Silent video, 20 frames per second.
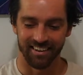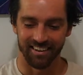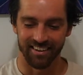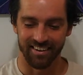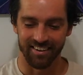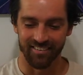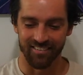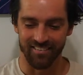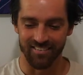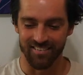
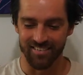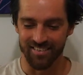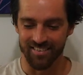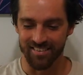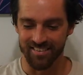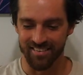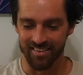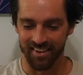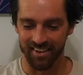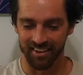he was
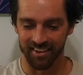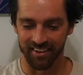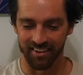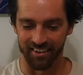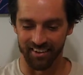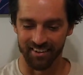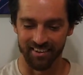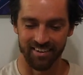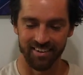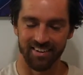just
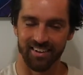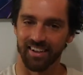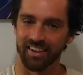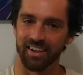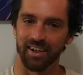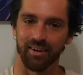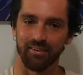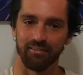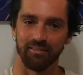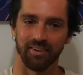kind
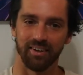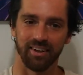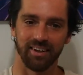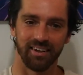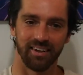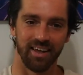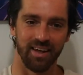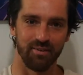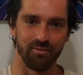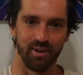of come.
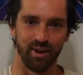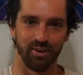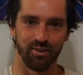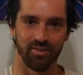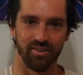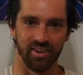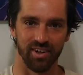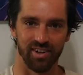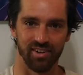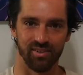He came
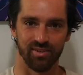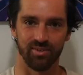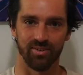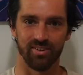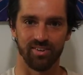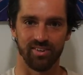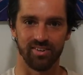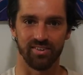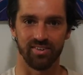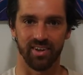downstairs and
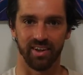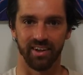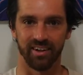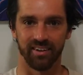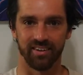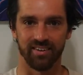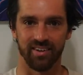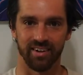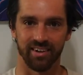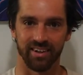was just
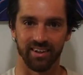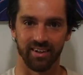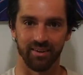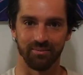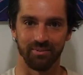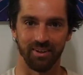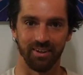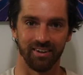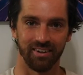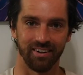kind of talking to
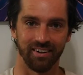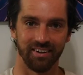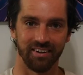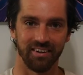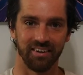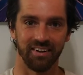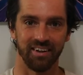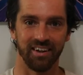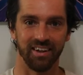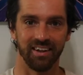me,
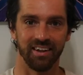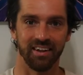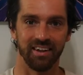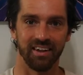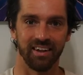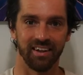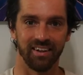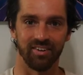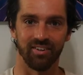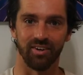
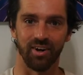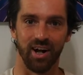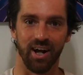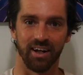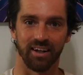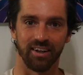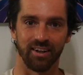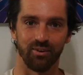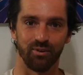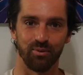
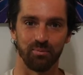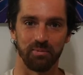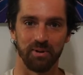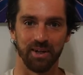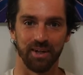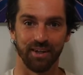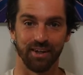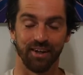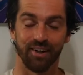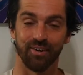interacting with me,
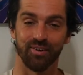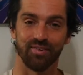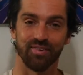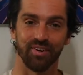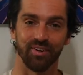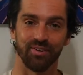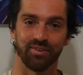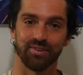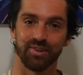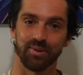and I was
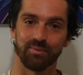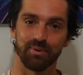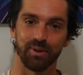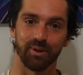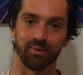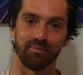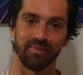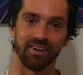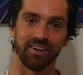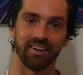still
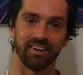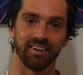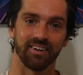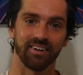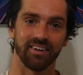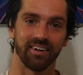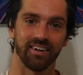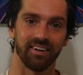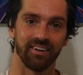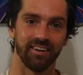tripping, but
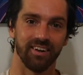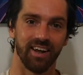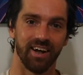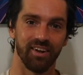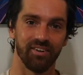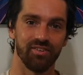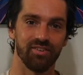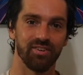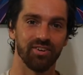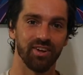and
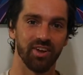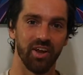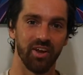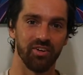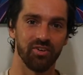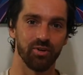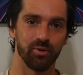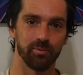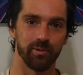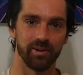not
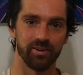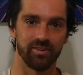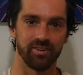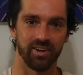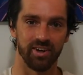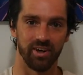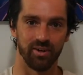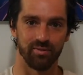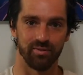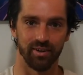not so much
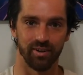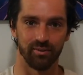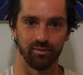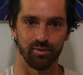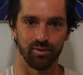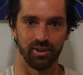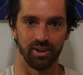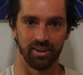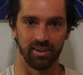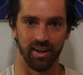that I
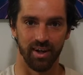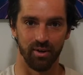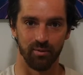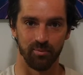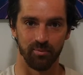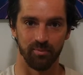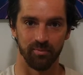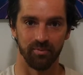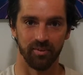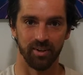felt freaked
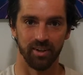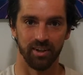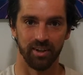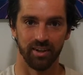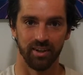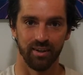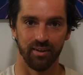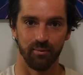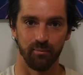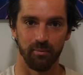out
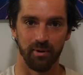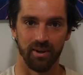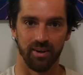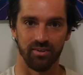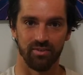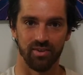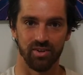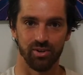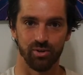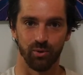by
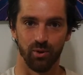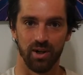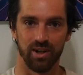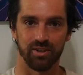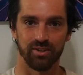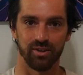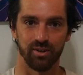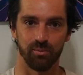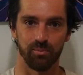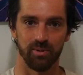the
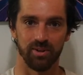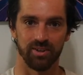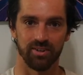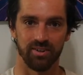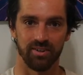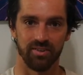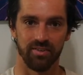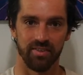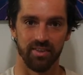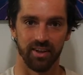situation, but
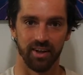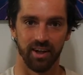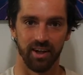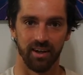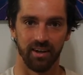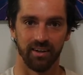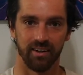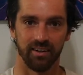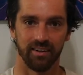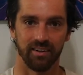just that
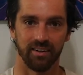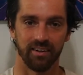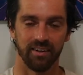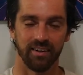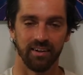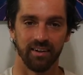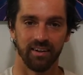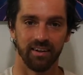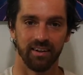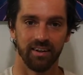I
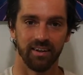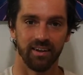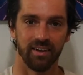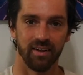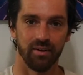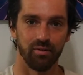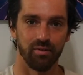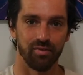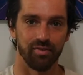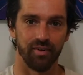
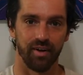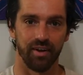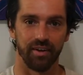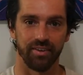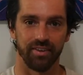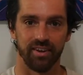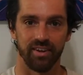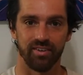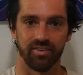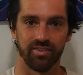
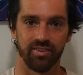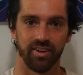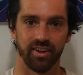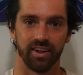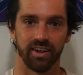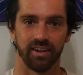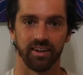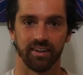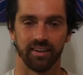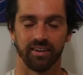felt this
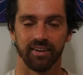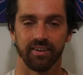like